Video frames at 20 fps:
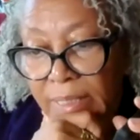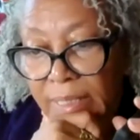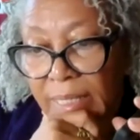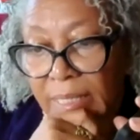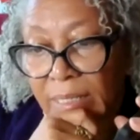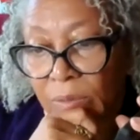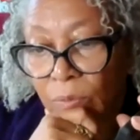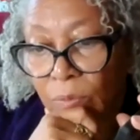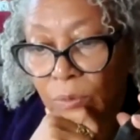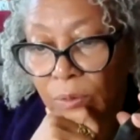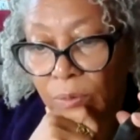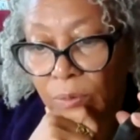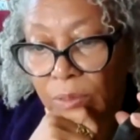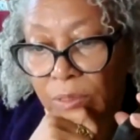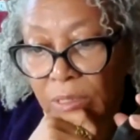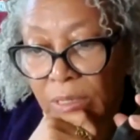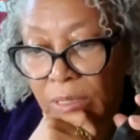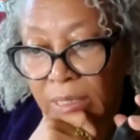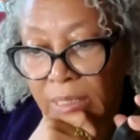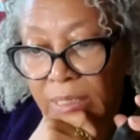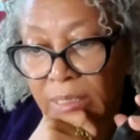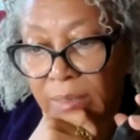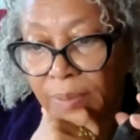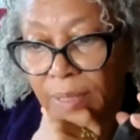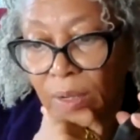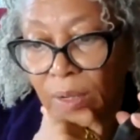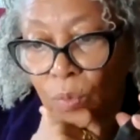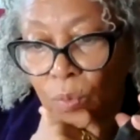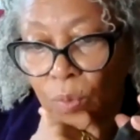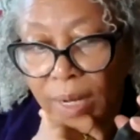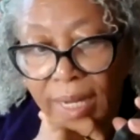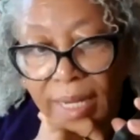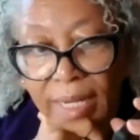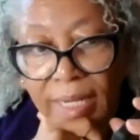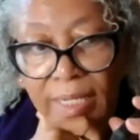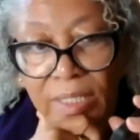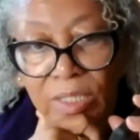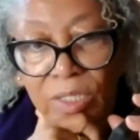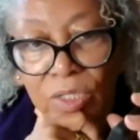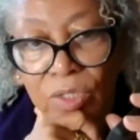And we were talking about
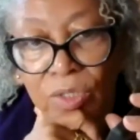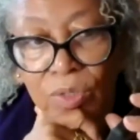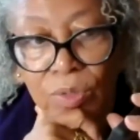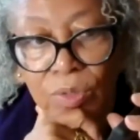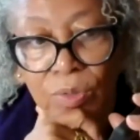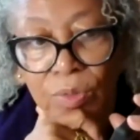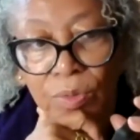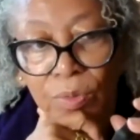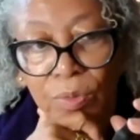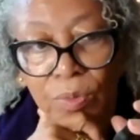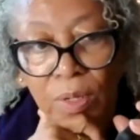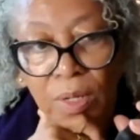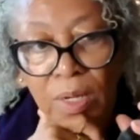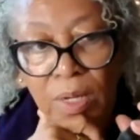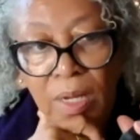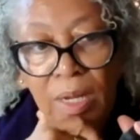ways to,